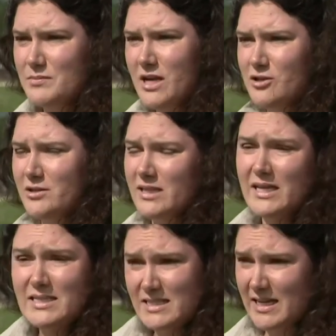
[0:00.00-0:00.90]
and make sure that
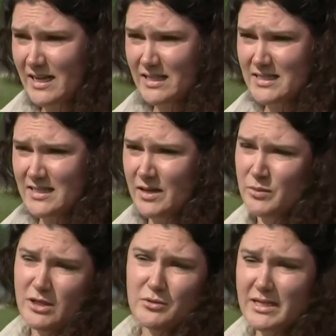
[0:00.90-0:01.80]
they stay on site
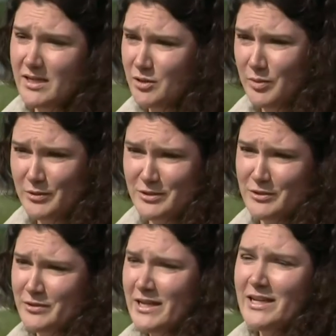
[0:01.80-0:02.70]
when you take your boat
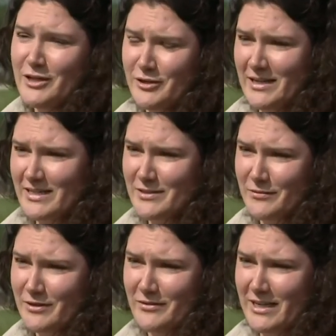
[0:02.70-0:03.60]
to your next fun